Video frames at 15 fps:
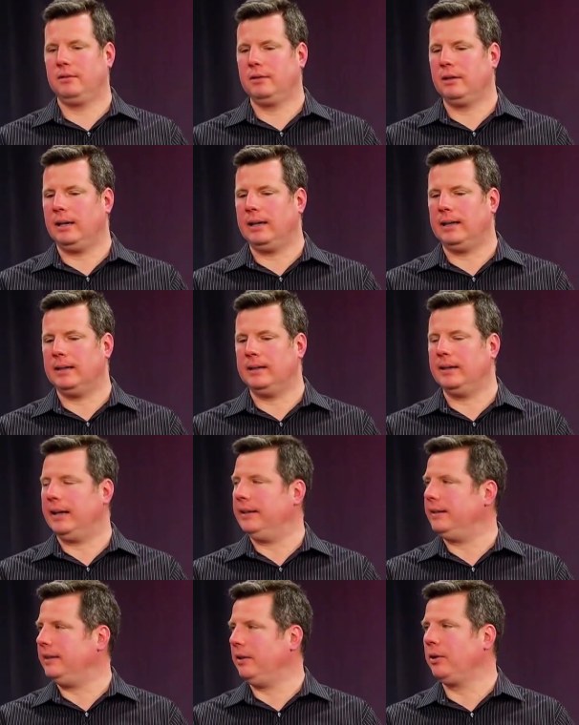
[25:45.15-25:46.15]
Uh,
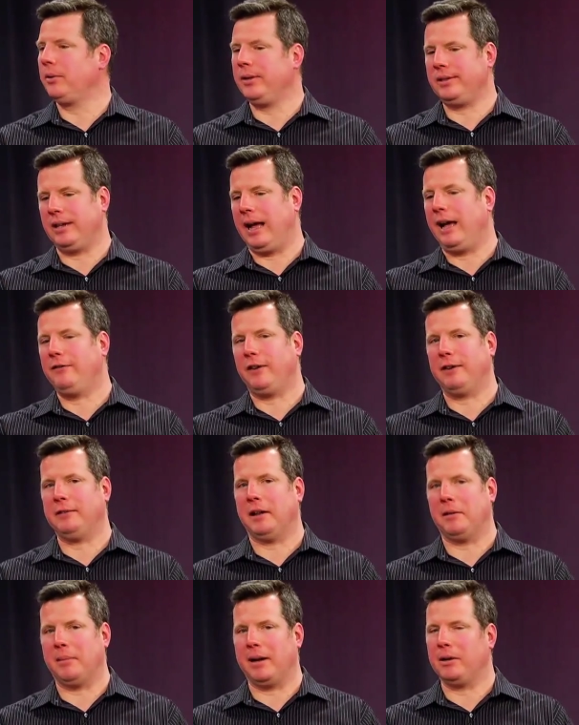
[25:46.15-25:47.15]
and the only reason I found
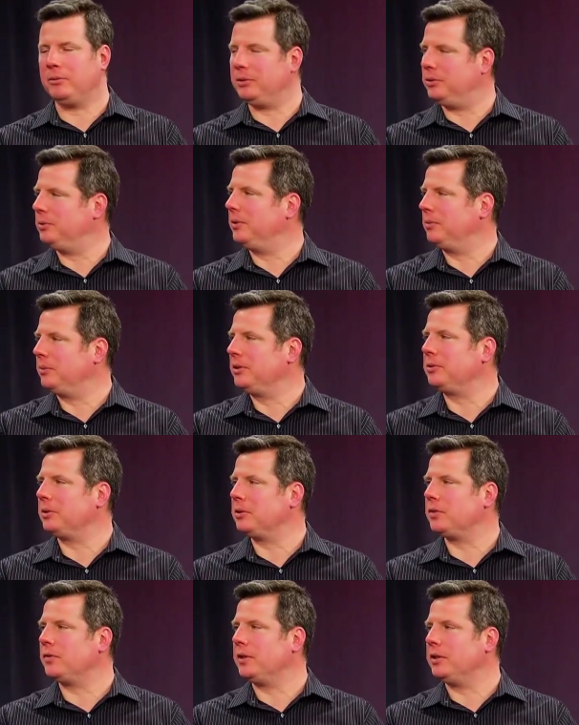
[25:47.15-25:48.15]
out about it was doing
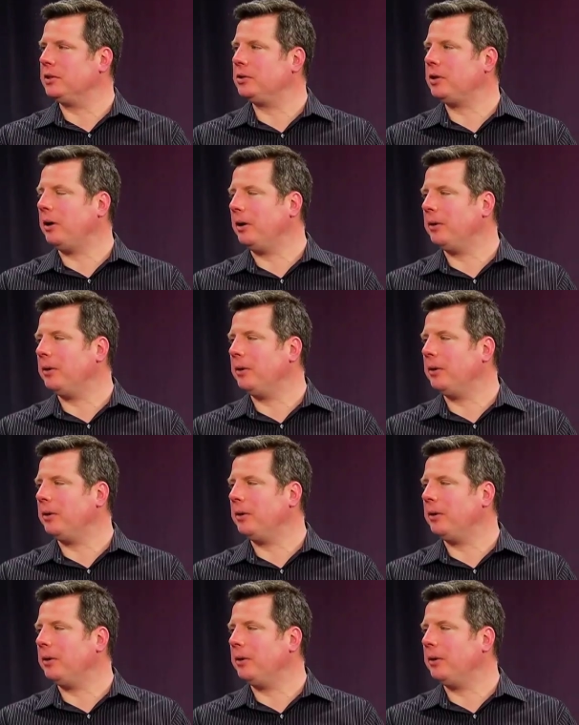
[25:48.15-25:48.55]
research for this show.